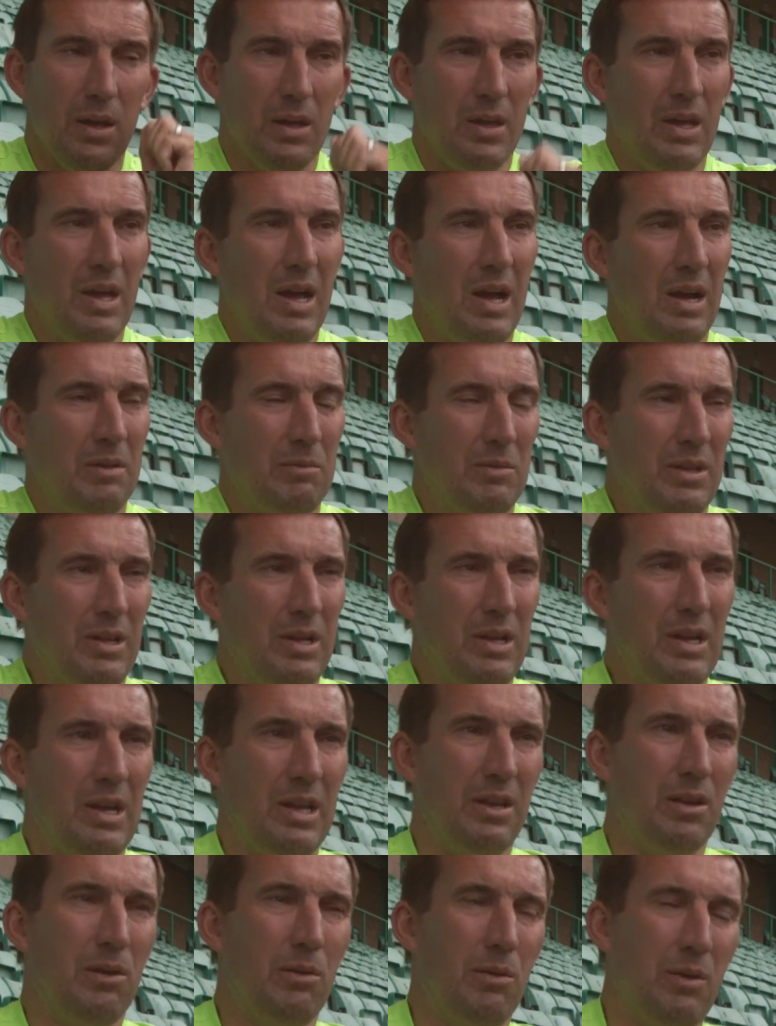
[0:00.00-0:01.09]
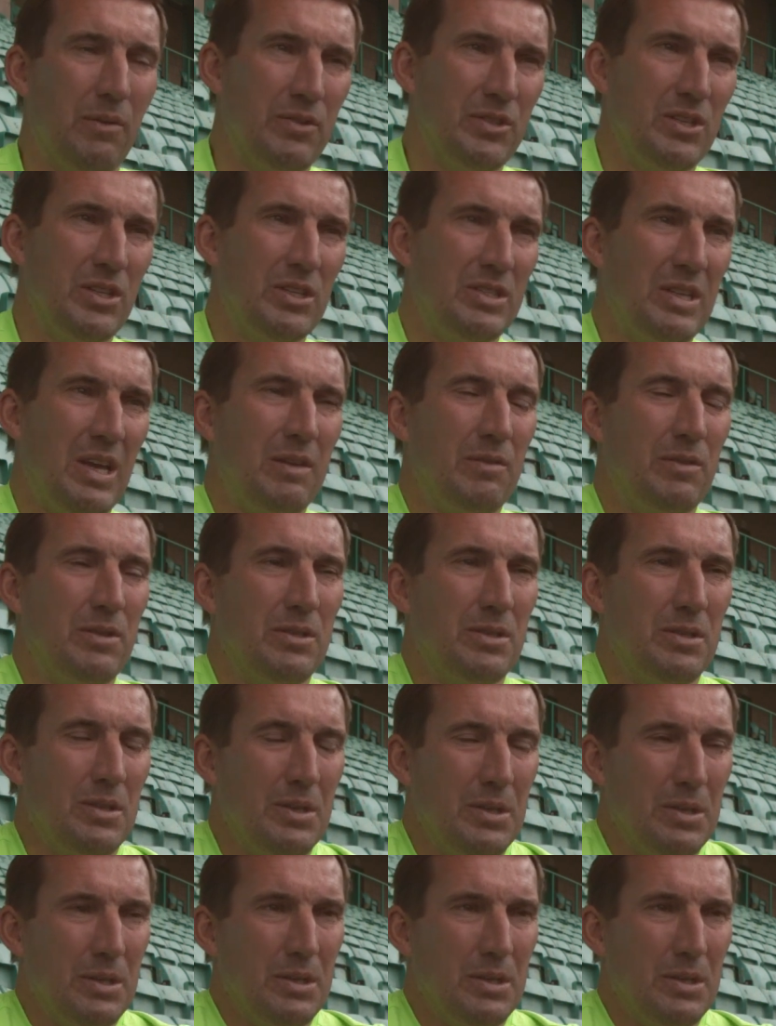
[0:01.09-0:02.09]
Yeah, well, I know obviously David